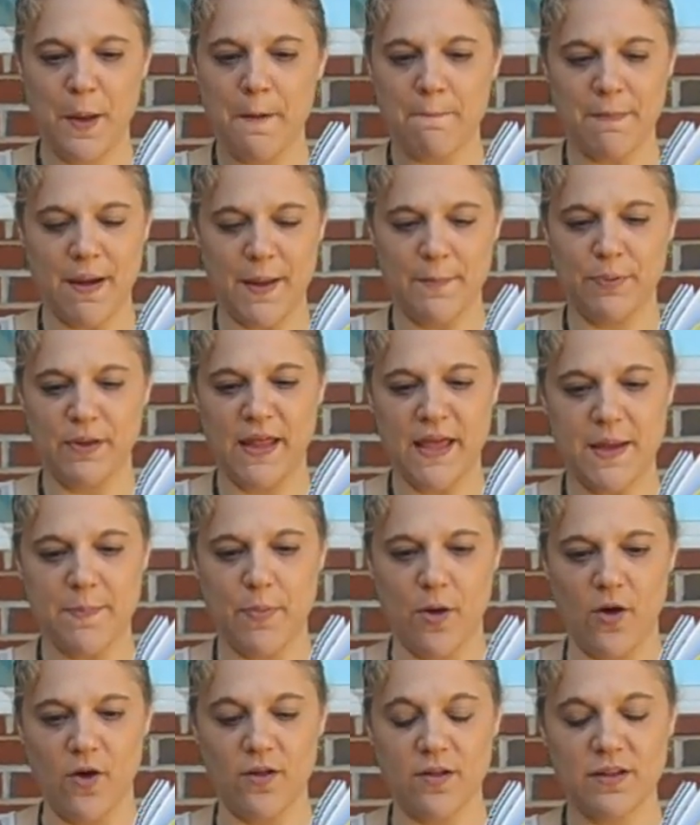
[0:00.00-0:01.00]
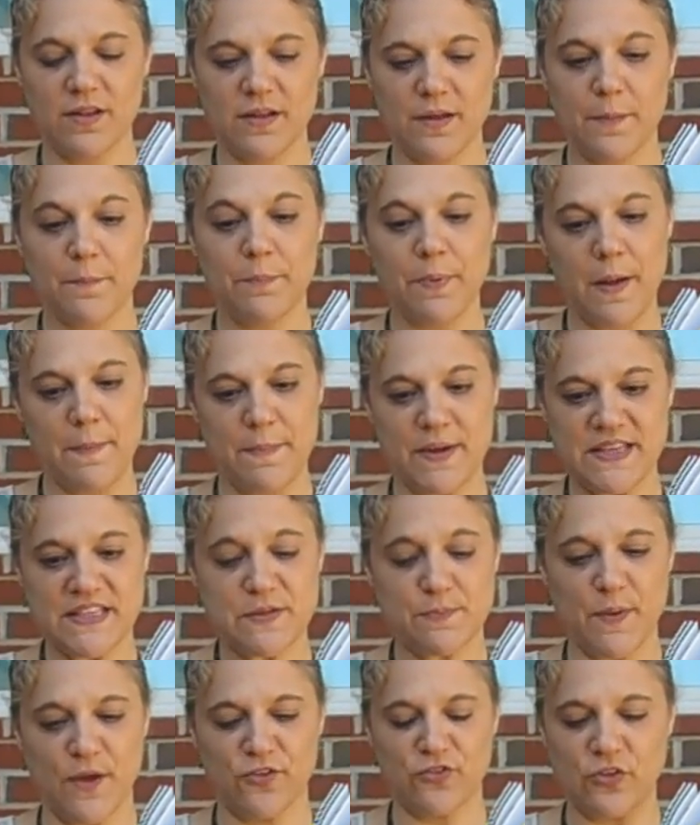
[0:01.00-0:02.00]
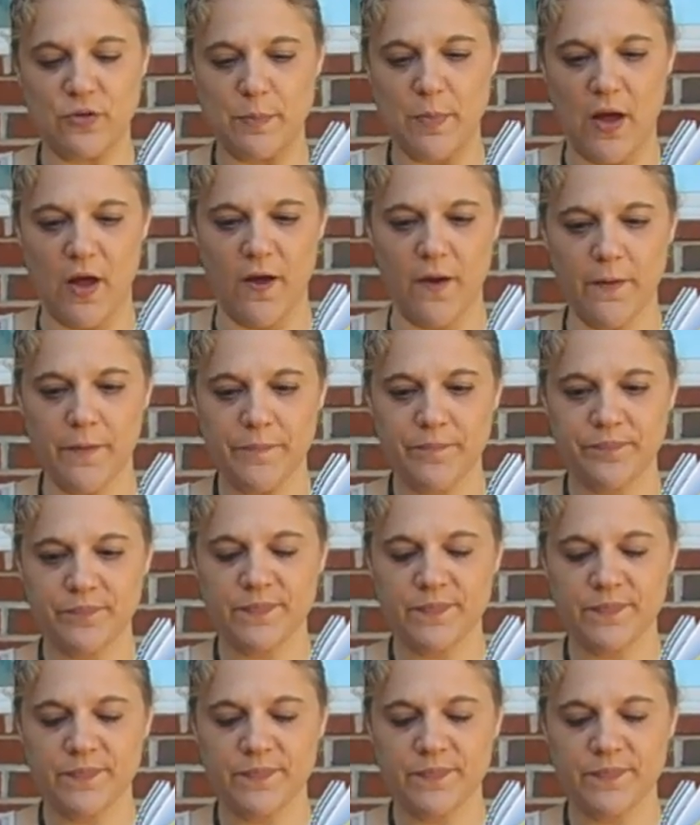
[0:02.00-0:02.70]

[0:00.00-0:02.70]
my play ball, but my special ball,